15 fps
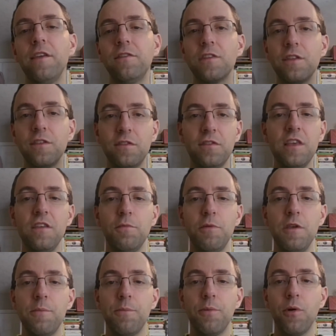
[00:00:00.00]
that sees
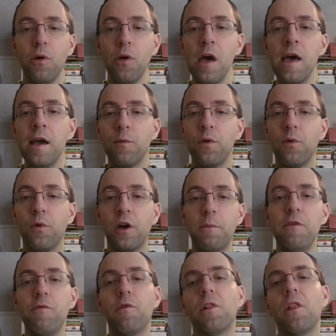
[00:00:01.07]
people. We want to
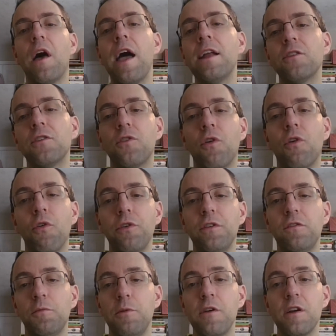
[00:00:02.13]
be reliant on the Holy
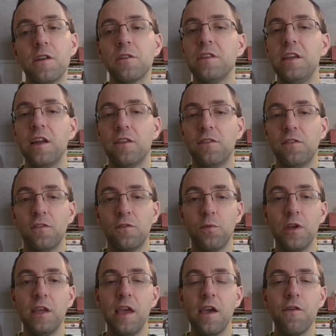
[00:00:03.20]
Spirit to lead us as
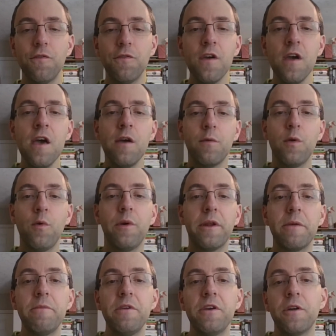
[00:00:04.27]
we give. We
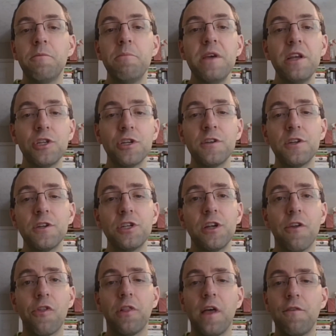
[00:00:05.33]
want to be on mission to
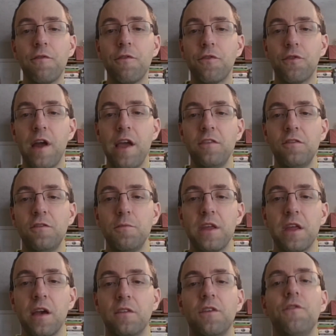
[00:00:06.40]
share the love of Christ
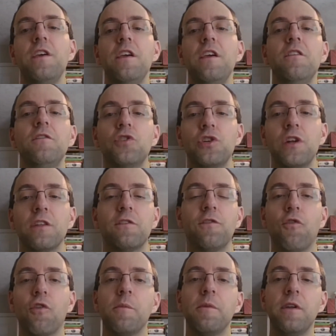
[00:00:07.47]
because of His
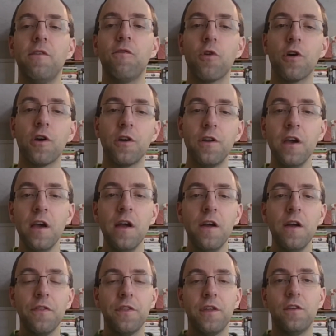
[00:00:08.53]
transformative word
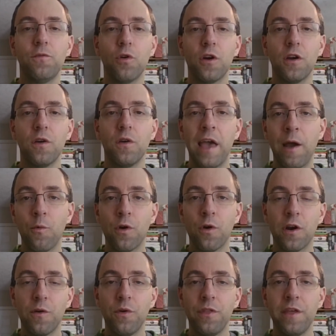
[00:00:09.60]
that is at
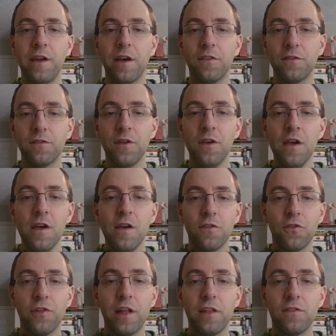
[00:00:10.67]
work within us.
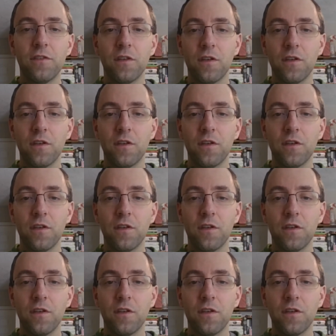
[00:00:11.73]
So let's